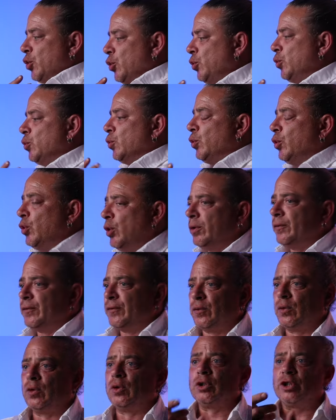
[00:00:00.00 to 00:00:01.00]
who look
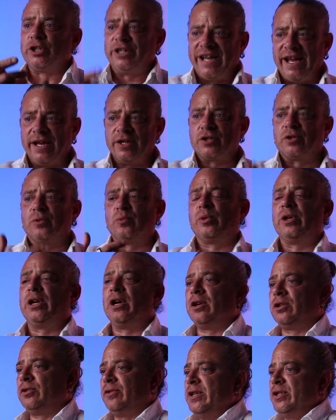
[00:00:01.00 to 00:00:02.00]
for connection. We
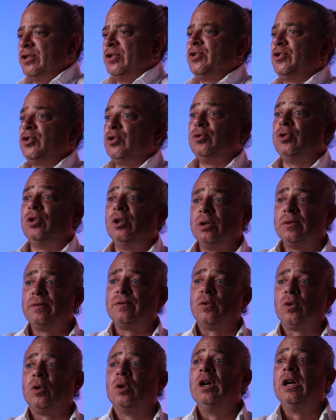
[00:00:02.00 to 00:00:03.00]
are creatures who look
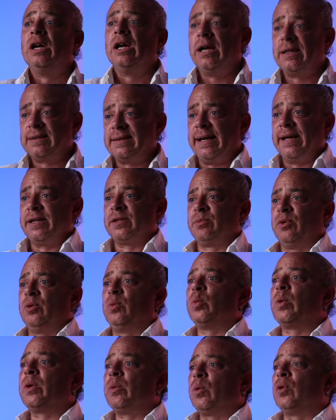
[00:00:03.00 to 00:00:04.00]
for
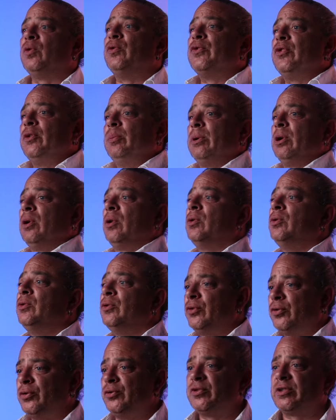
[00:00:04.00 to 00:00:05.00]
attachment. We want to
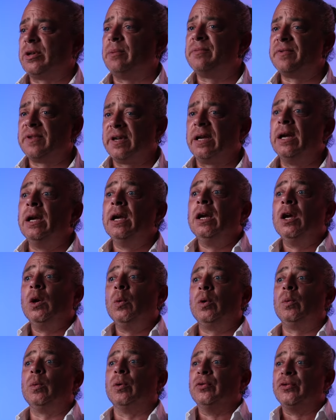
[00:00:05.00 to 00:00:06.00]
belong to something.
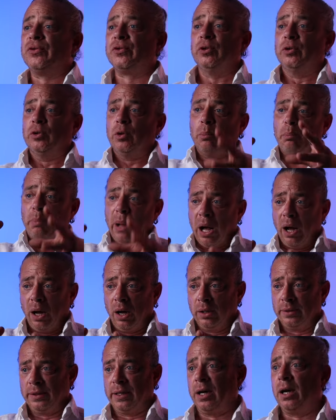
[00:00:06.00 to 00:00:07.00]
We want to
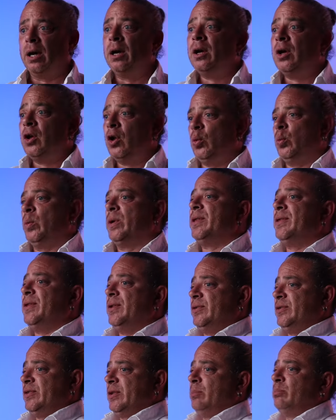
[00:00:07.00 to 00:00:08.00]
partner with
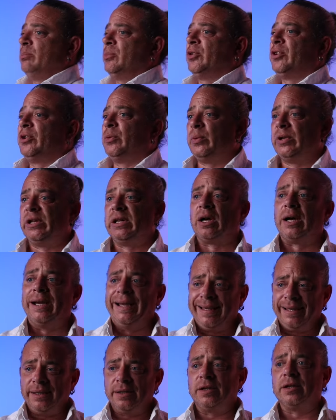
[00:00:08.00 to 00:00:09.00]
somebody. We
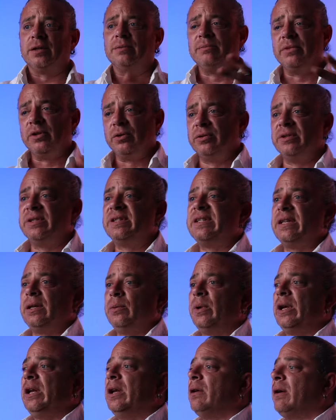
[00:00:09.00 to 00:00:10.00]
like community.
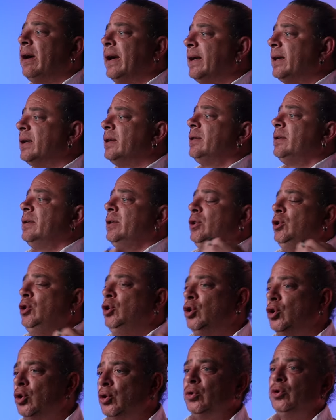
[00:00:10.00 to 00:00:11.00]
We like the
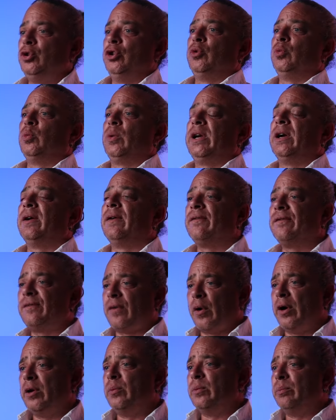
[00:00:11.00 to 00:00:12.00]
union. We are
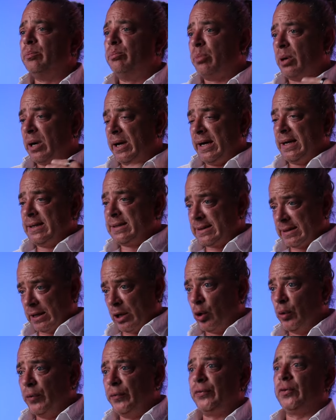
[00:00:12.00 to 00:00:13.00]
fine by
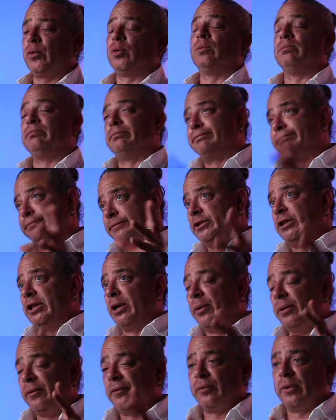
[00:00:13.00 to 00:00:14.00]
ourselves, or, mm, you
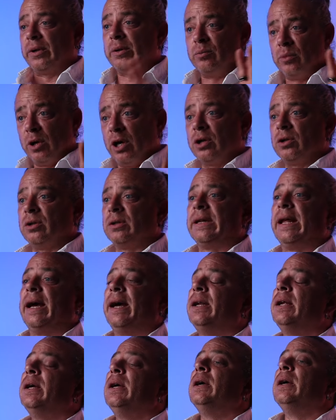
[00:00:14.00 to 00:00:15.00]
know, if we work on
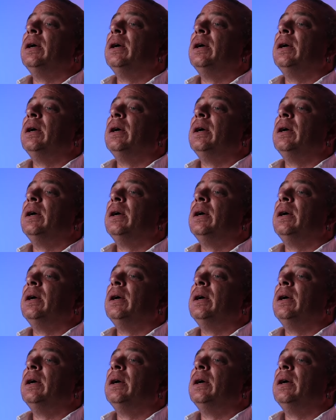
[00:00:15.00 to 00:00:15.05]
that.